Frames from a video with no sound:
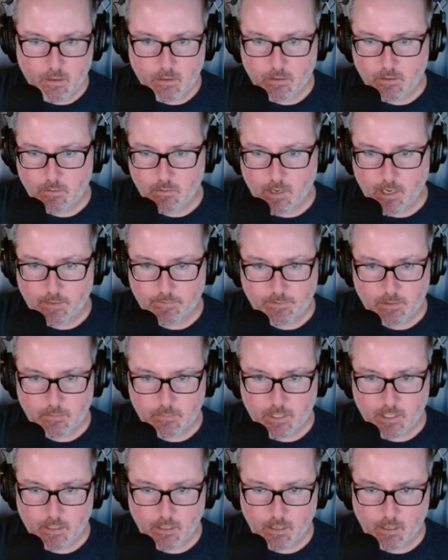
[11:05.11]
You have to
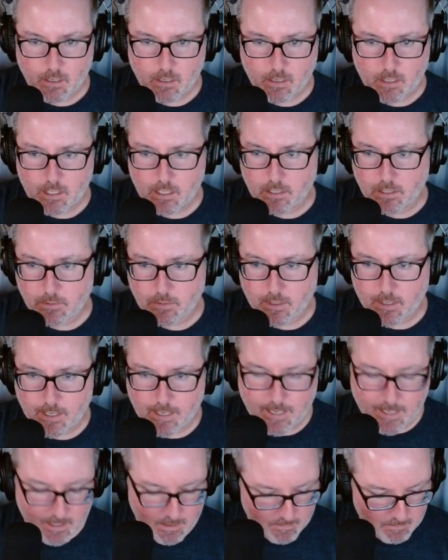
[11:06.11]
be high and you
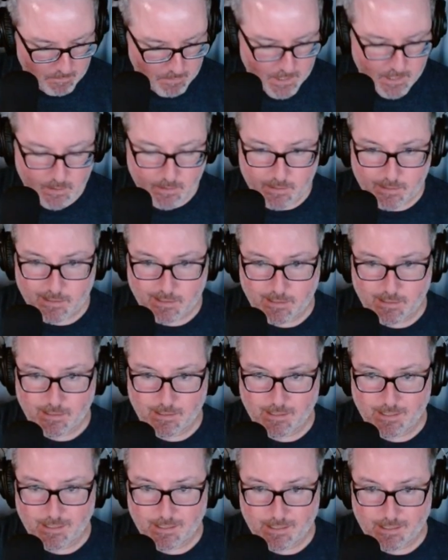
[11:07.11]
can't be a
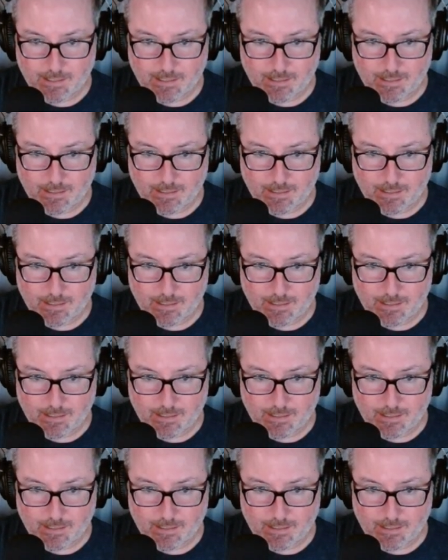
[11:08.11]
6.